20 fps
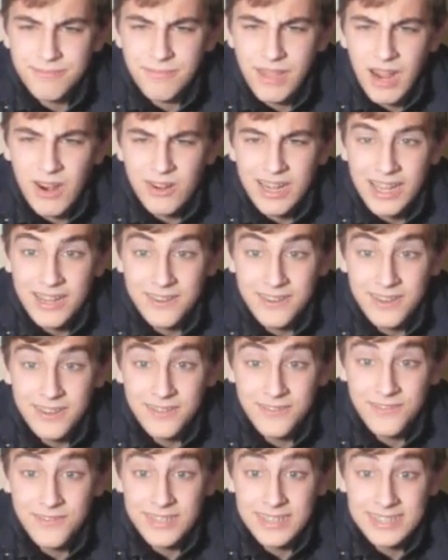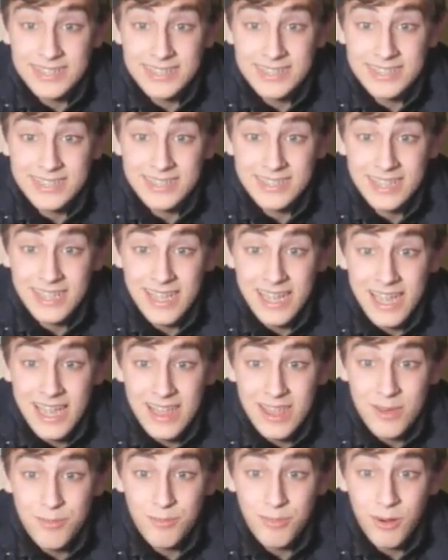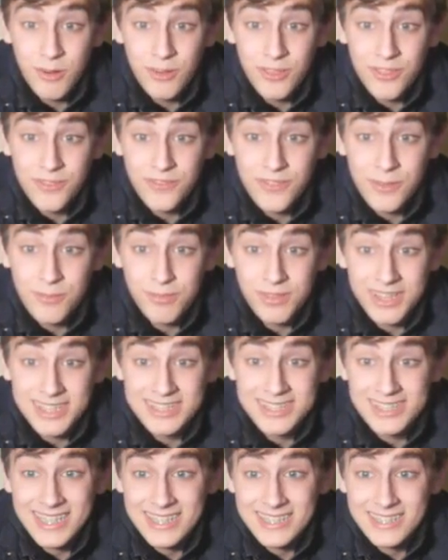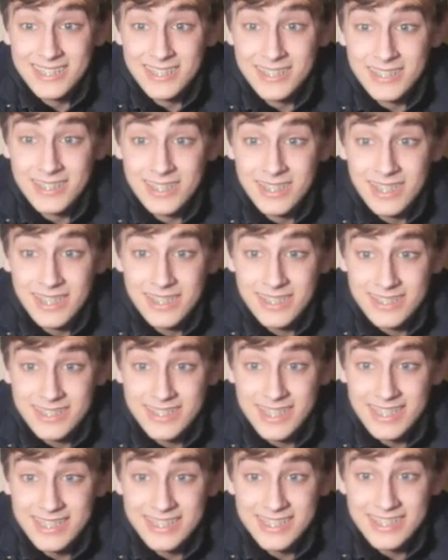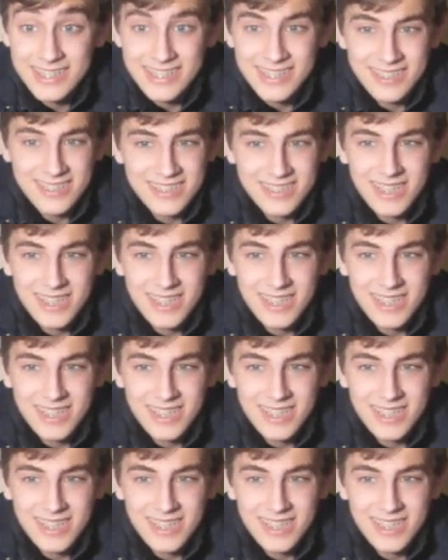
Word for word: how can I convince them both of the place' play's necessity?